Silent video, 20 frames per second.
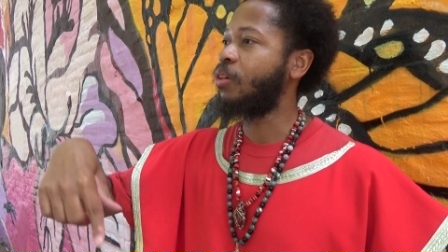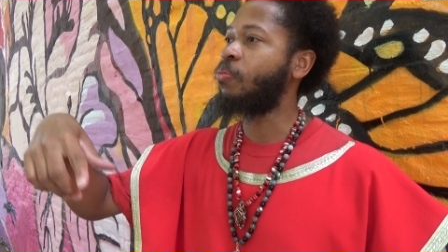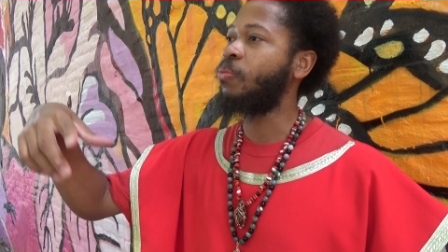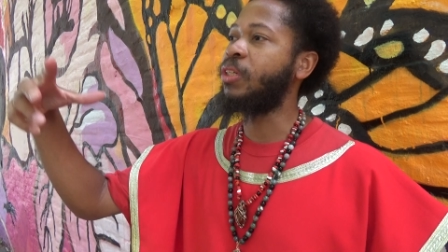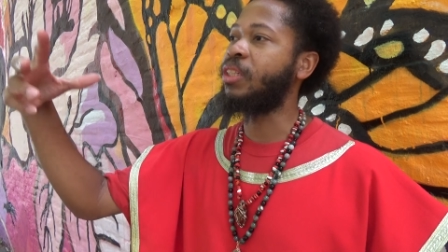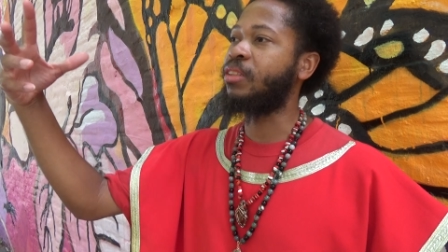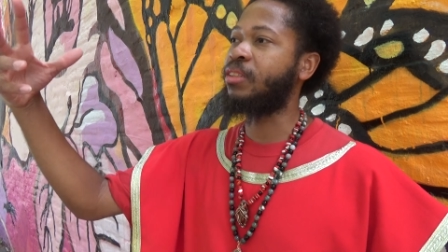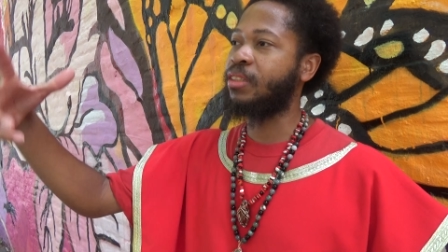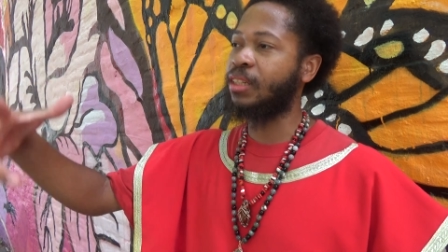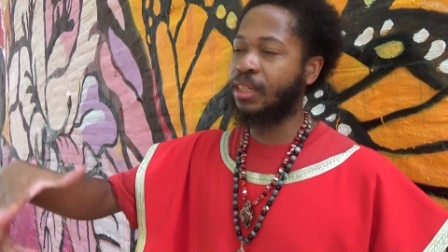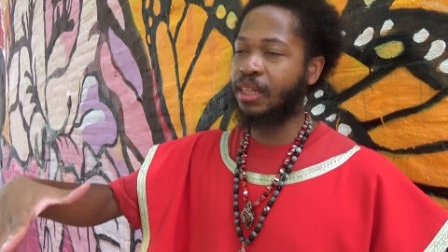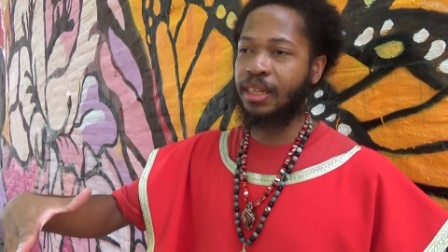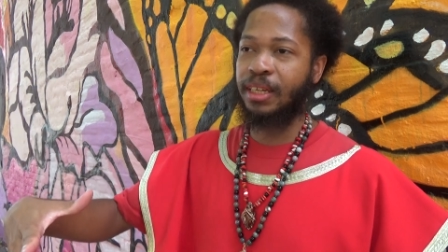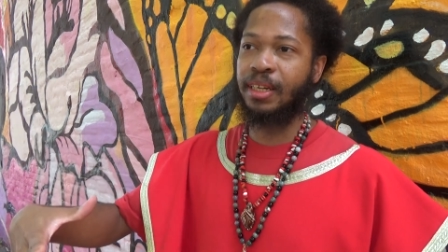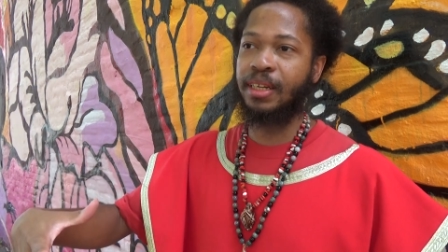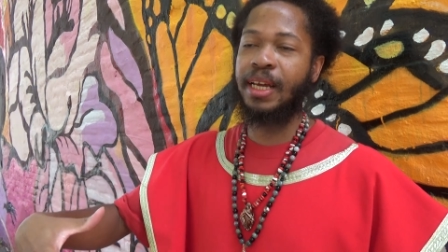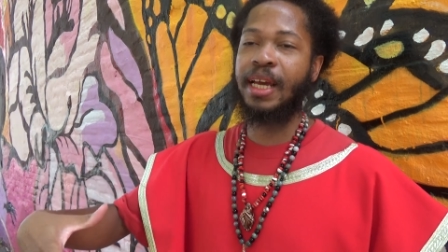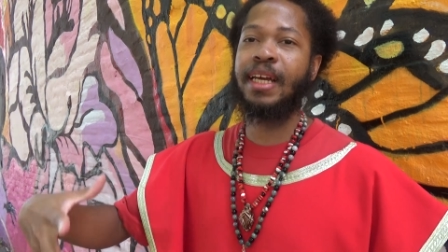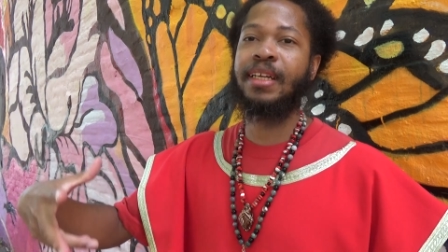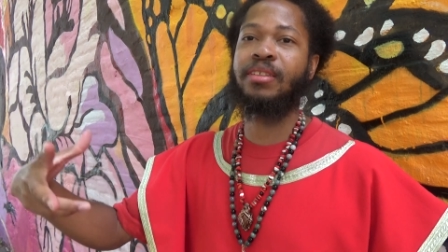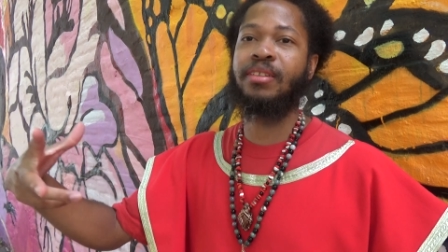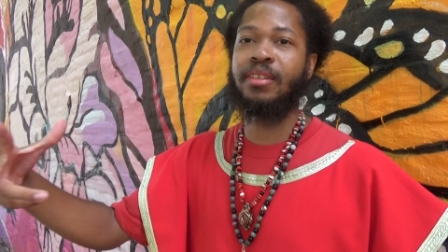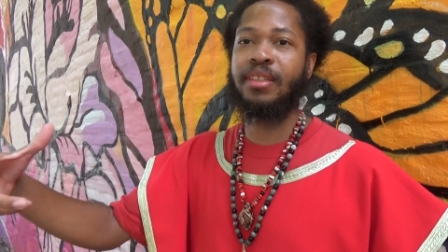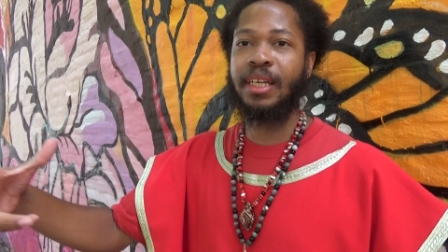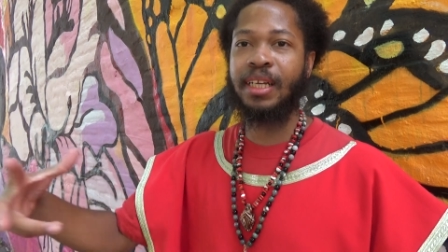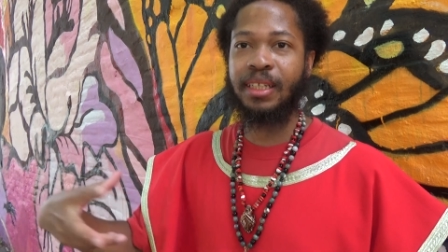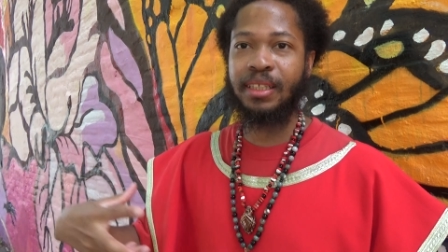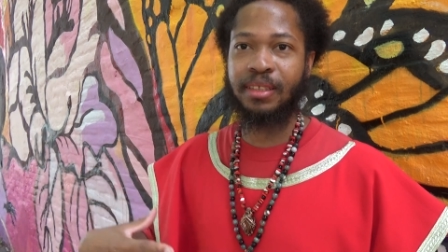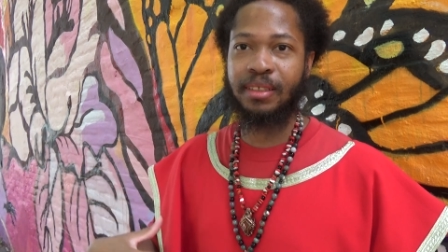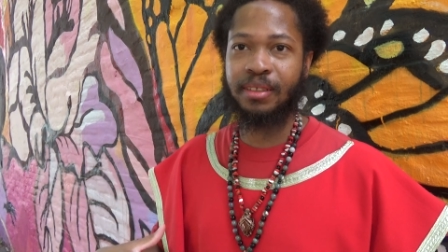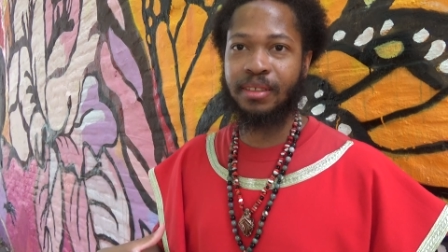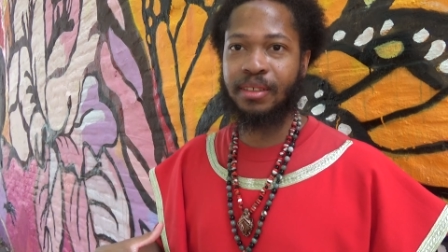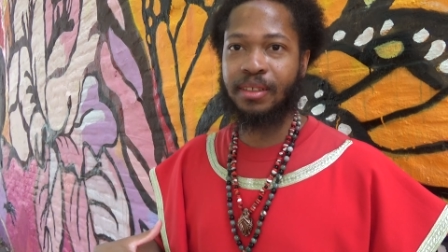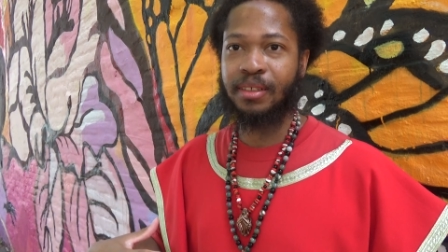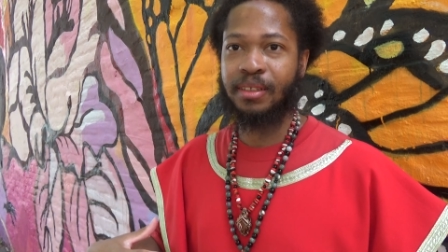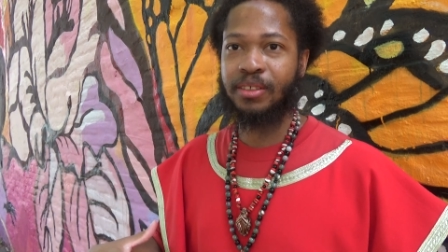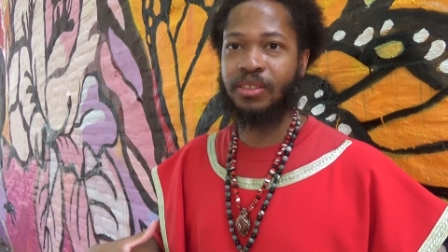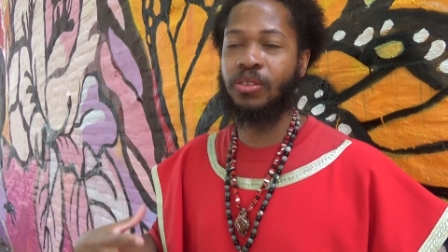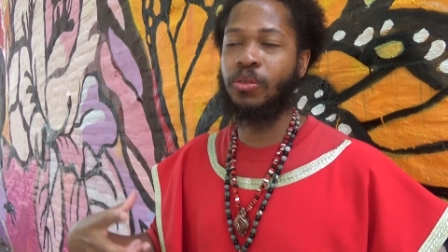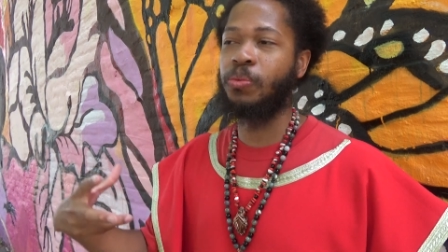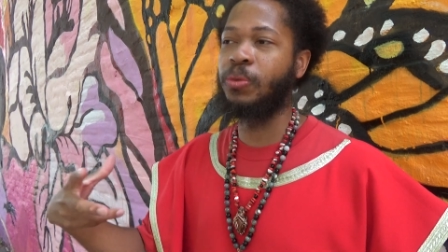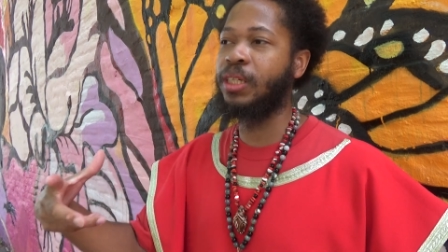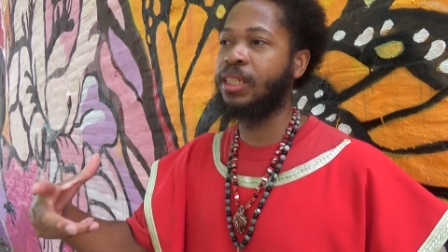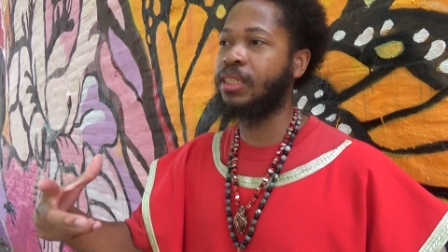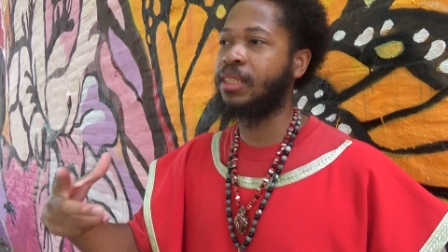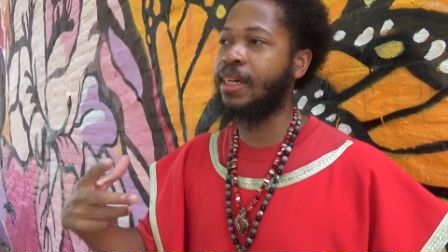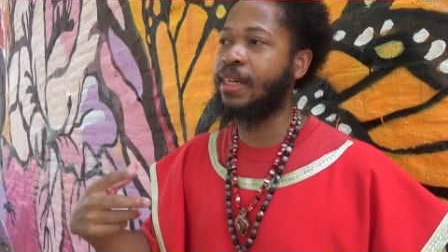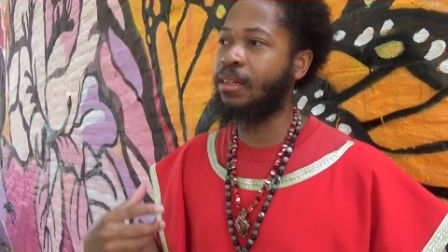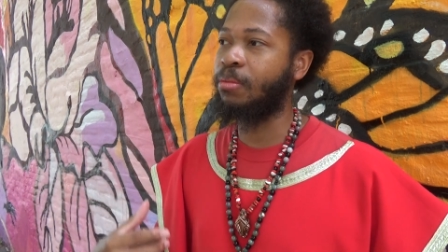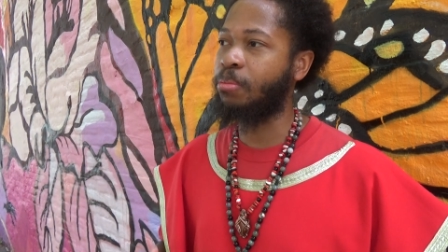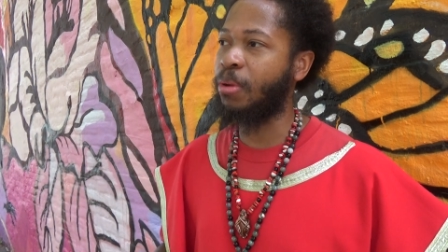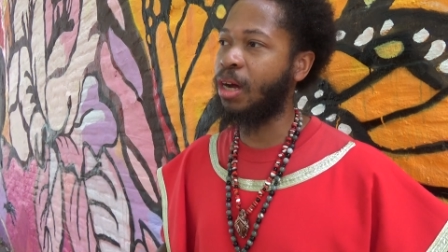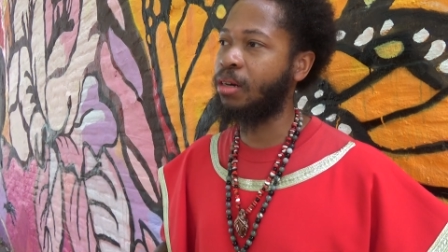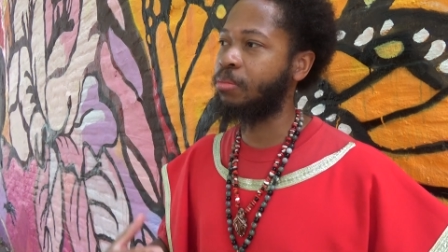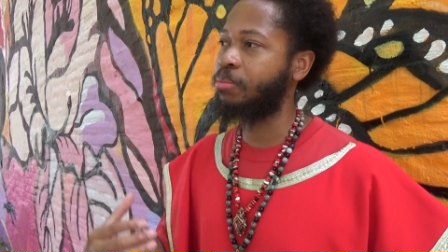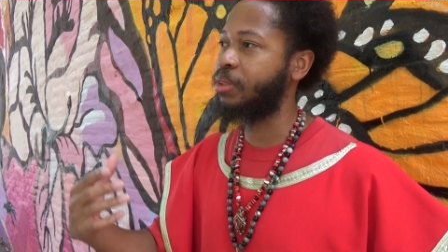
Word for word: We sin as a nation. So we is at the bottom.